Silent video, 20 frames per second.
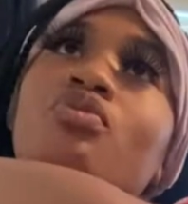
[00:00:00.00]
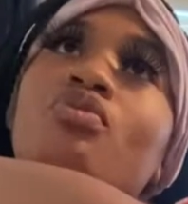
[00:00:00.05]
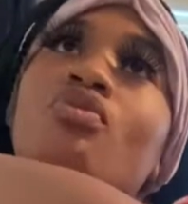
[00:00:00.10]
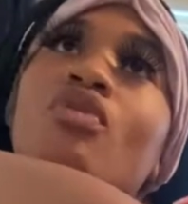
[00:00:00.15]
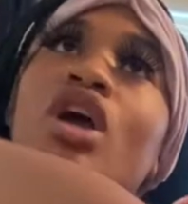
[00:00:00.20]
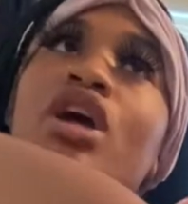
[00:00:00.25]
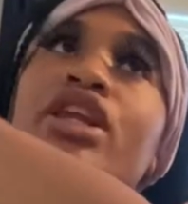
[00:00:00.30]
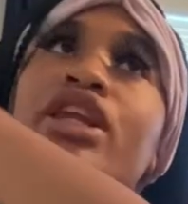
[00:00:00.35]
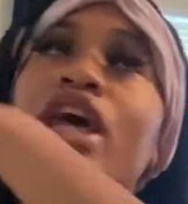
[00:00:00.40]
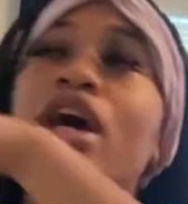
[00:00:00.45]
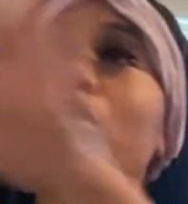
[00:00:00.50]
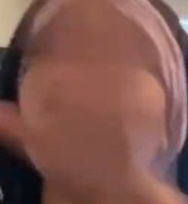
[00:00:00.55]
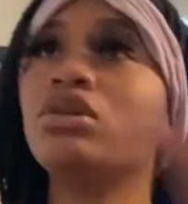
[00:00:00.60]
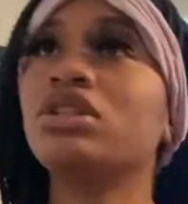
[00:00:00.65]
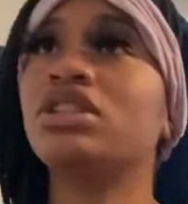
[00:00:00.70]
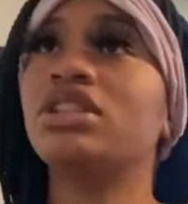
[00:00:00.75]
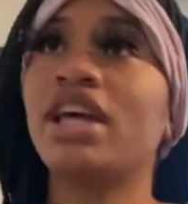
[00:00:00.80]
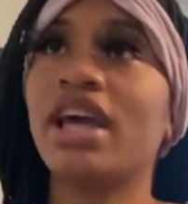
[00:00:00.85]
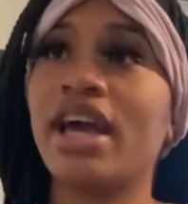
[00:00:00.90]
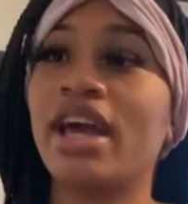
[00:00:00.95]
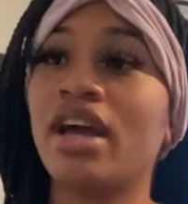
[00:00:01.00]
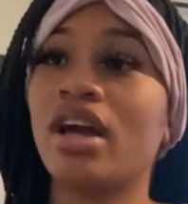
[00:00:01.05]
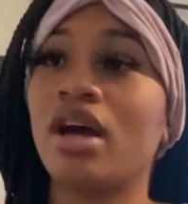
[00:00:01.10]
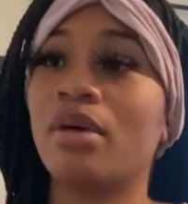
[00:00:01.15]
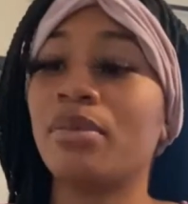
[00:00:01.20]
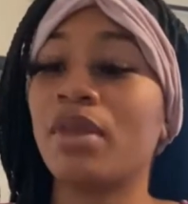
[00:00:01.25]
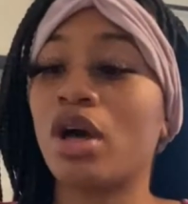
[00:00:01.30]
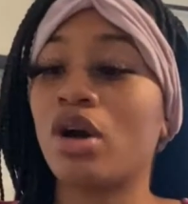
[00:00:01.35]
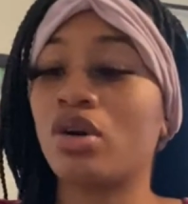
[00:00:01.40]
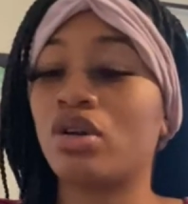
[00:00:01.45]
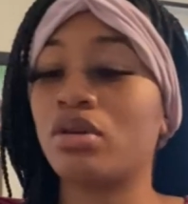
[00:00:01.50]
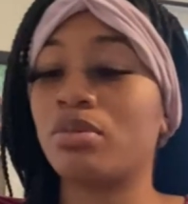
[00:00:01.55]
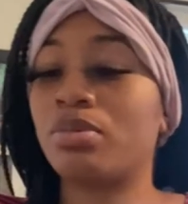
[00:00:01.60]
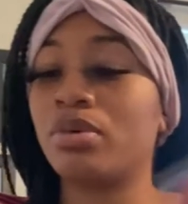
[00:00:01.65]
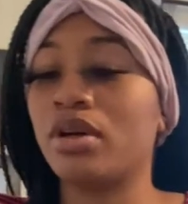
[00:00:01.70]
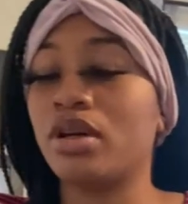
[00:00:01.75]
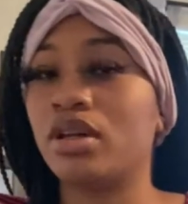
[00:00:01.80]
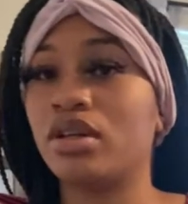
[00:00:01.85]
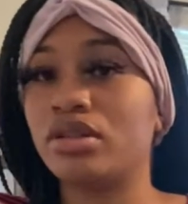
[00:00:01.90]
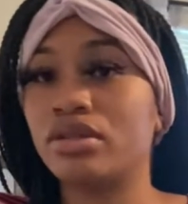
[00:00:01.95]
That was that. I'm not gonna
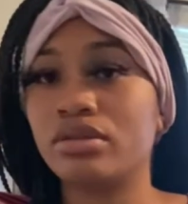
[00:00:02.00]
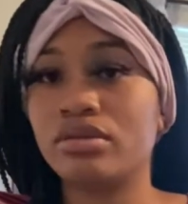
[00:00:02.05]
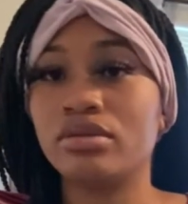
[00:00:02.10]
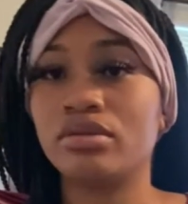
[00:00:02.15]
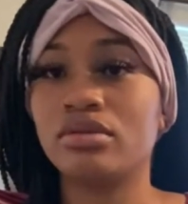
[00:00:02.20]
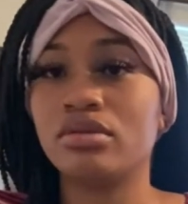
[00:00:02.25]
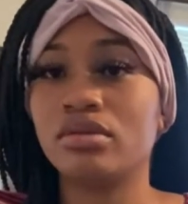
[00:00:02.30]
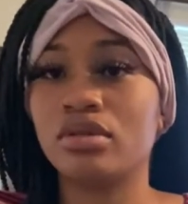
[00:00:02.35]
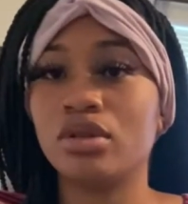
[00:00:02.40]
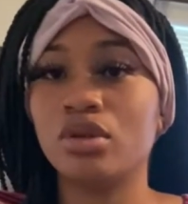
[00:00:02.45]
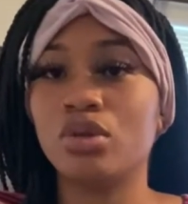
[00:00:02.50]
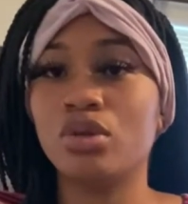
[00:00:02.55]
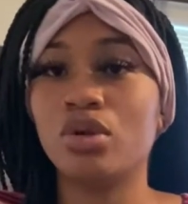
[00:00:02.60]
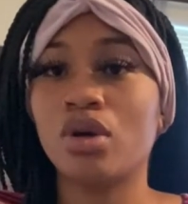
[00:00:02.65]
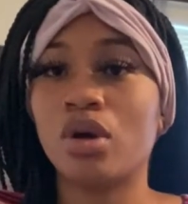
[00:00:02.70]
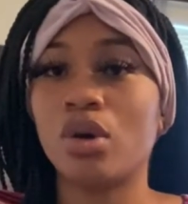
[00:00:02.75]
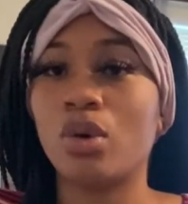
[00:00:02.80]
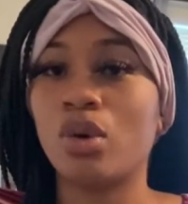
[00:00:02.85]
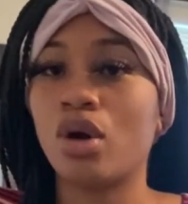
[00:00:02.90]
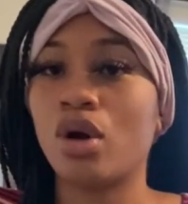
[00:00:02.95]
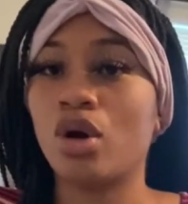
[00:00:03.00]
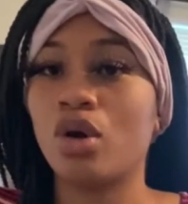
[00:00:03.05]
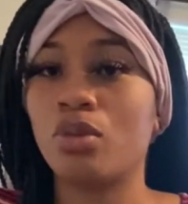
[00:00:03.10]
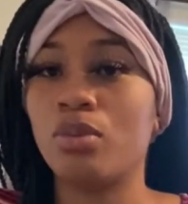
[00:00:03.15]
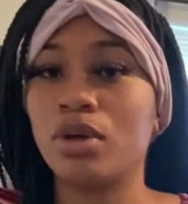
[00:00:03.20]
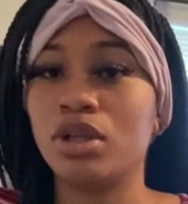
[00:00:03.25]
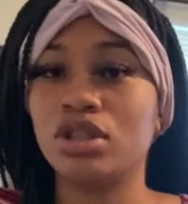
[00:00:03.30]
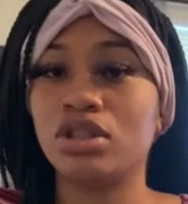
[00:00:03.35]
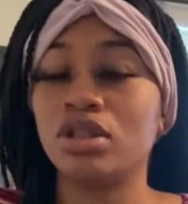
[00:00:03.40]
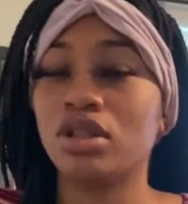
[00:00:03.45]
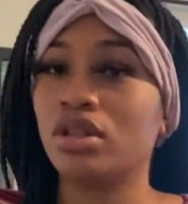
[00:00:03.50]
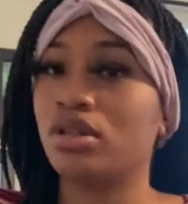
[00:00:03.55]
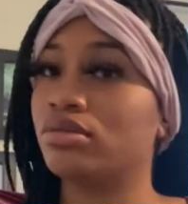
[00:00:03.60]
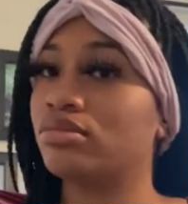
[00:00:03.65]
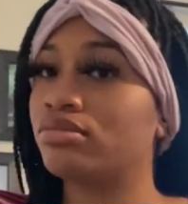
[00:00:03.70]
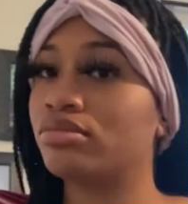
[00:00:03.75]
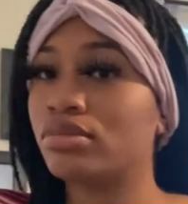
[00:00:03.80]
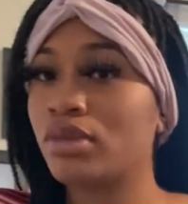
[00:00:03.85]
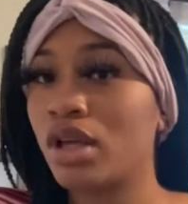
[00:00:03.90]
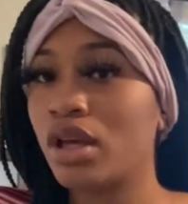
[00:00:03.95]
put, a whole bunch of
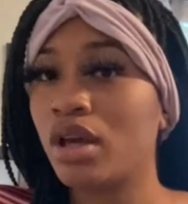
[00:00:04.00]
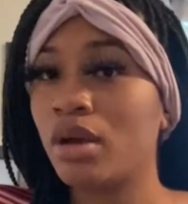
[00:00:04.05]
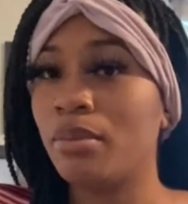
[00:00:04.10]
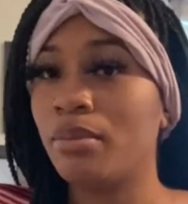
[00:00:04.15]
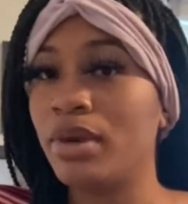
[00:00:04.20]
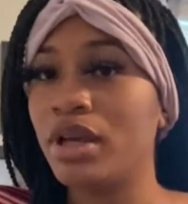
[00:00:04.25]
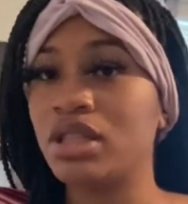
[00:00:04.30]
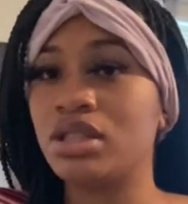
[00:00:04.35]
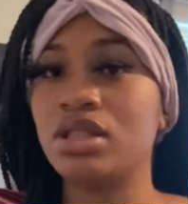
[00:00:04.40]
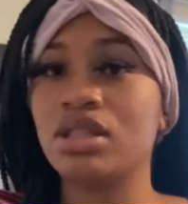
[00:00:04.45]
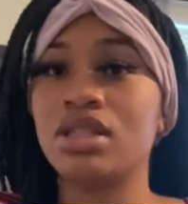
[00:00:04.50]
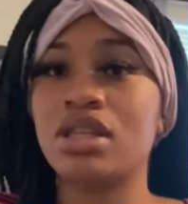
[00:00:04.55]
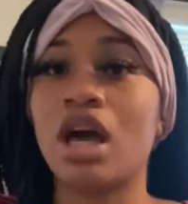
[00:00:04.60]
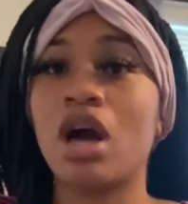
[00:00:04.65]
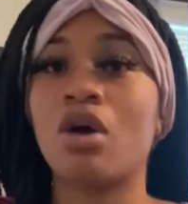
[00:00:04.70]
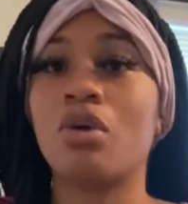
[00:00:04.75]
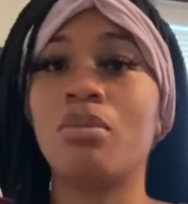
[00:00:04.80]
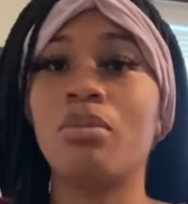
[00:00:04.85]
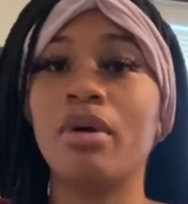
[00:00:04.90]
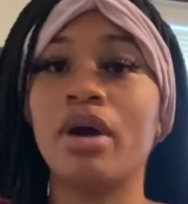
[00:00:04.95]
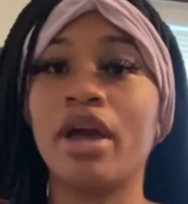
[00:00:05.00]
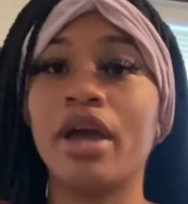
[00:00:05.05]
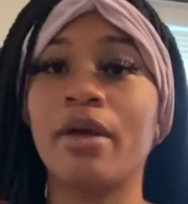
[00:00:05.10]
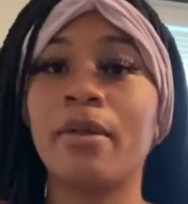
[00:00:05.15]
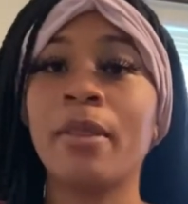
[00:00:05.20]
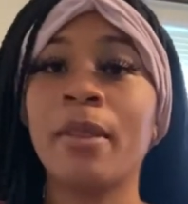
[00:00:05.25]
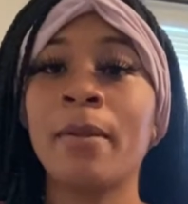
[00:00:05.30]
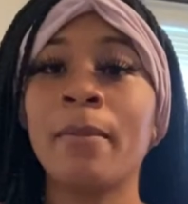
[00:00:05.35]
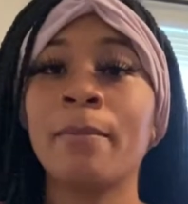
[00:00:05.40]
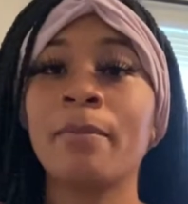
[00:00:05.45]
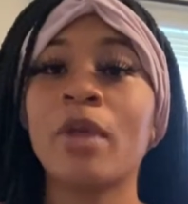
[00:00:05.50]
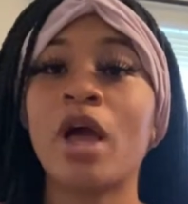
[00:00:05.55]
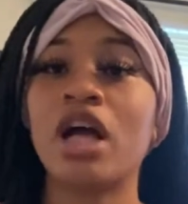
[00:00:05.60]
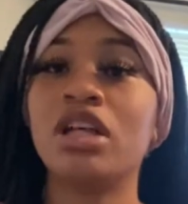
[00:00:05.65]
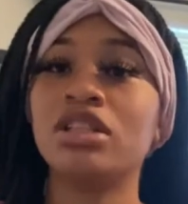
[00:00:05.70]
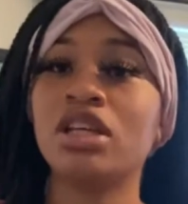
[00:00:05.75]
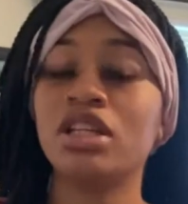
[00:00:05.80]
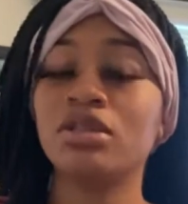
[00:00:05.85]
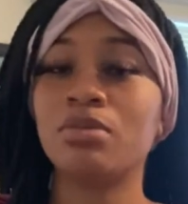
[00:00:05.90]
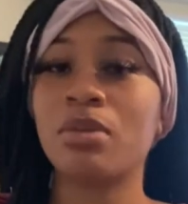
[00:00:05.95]
business out, but I
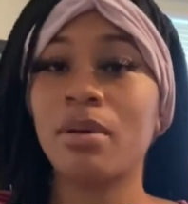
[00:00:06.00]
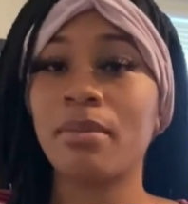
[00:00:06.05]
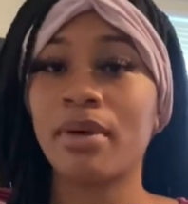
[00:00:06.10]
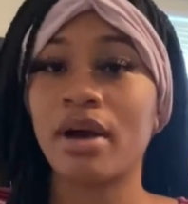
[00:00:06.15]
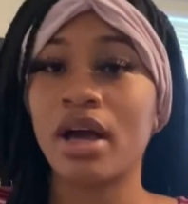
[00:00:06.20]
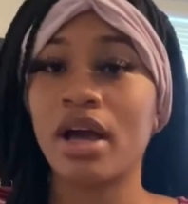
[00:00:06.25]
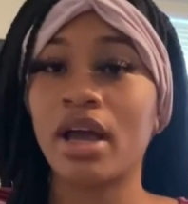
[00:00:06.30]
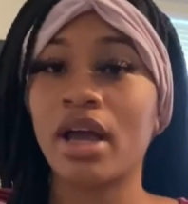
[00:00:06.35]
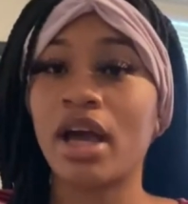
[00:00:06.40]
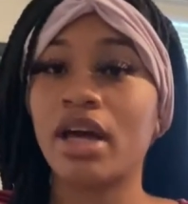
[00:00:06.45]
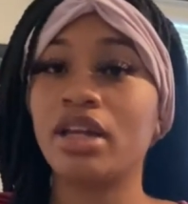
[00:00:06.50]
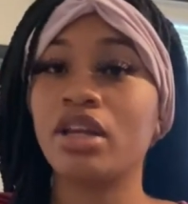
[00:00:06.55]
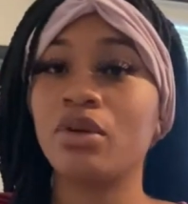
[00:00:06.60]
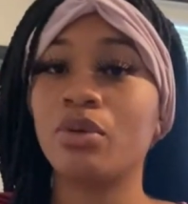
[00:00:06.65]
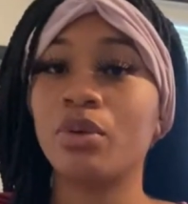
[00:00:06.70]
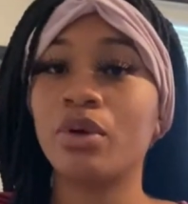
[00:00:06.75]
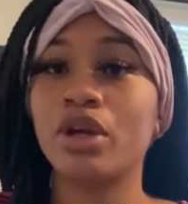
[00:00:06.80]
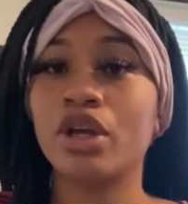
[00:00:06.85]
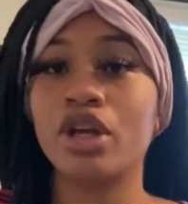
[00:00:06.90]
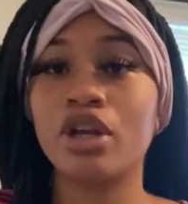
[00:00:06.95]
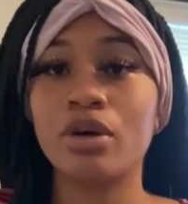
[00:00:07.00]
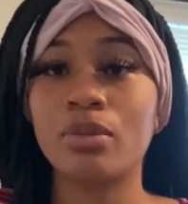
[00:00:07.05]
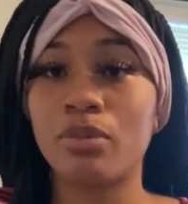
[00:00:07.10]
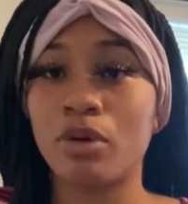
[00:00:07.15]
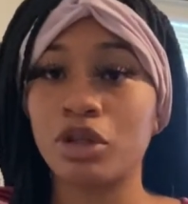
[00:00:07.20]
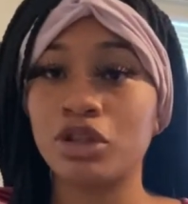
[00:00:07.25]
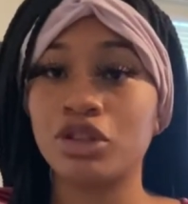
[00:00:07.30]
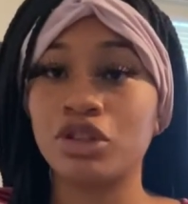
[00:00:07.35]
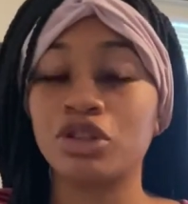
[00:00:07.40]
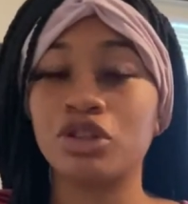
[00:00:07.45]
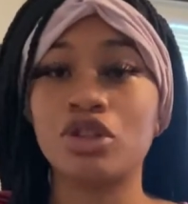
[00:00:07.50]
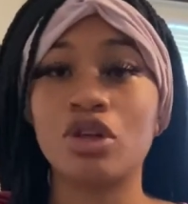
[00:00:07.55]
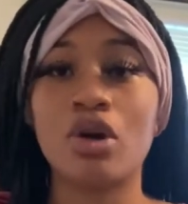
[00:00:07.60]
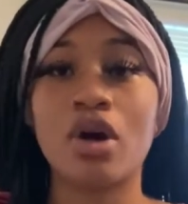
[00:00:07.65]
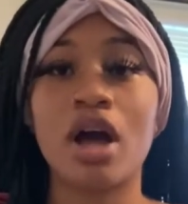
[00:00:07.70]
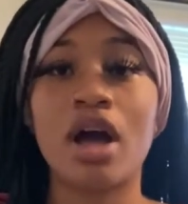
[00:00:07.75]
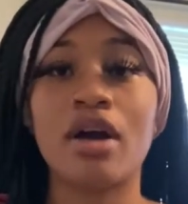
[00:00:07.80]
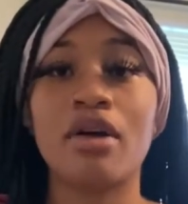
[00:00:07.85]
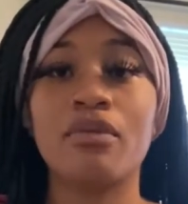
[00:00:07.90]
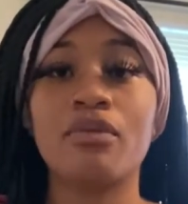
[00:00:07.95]
changed my mind. I didn't want to get an abortion, so
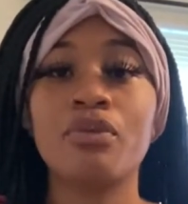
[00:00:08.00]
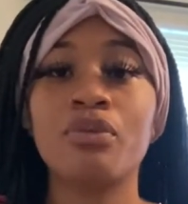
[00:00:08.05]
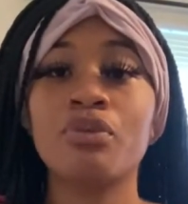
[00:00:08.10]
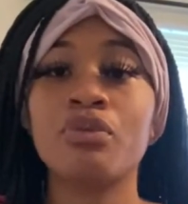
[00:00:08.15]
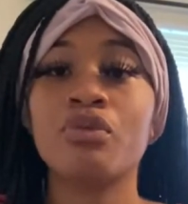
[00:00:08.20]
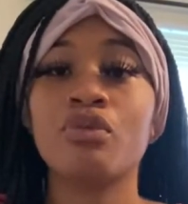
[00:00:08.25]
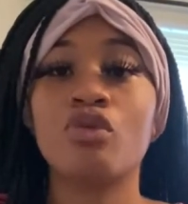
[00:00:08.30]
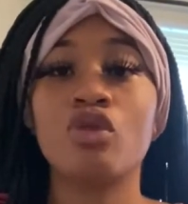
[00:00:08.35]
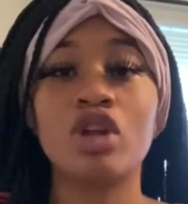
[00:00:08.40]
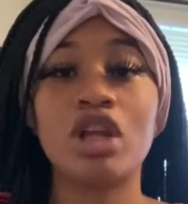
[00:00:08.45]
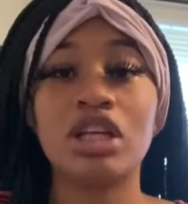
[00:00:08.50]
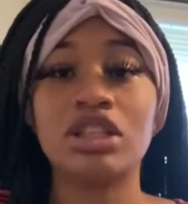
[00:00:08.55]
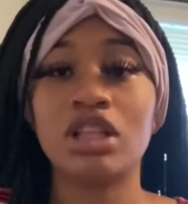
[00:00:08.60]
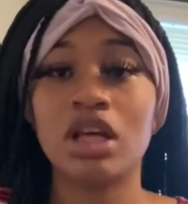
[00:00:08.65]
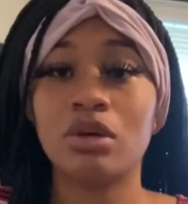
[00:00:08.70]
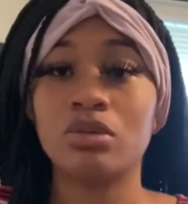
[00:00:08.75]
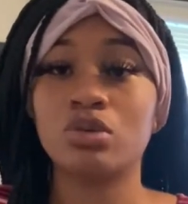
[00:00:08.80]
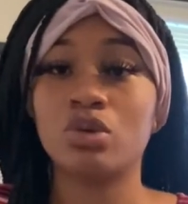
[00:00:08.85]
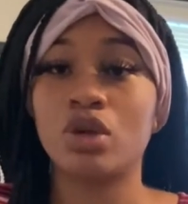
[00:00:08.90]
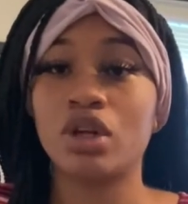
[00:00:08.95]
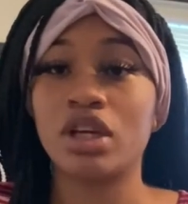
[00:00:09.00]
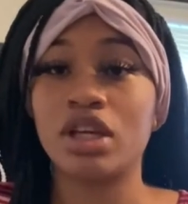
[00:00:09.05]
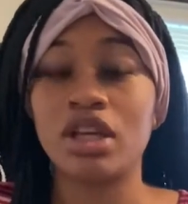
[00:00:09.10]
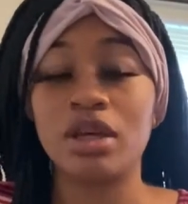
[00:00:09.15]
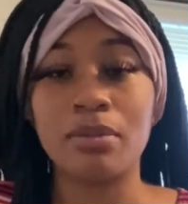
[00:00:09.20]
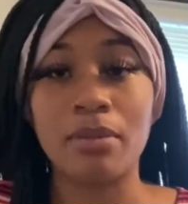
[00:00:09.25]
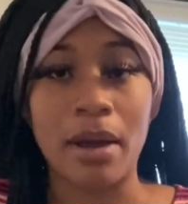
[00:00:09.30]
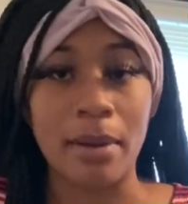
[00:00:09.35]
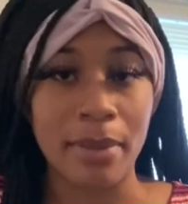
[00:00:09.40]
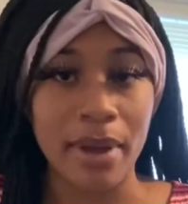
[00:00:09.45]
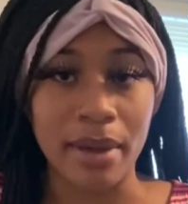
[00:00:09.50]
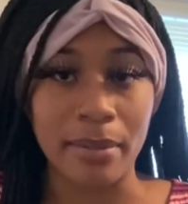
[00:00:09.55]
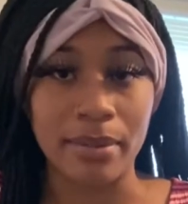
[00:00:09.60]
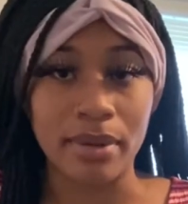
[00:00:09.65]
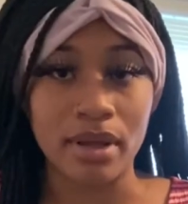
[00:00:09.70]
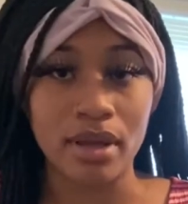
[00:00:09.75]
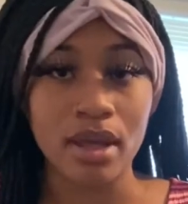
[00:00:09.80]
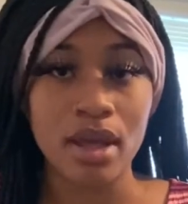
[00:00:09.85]
I realized I was gonna keep my baby.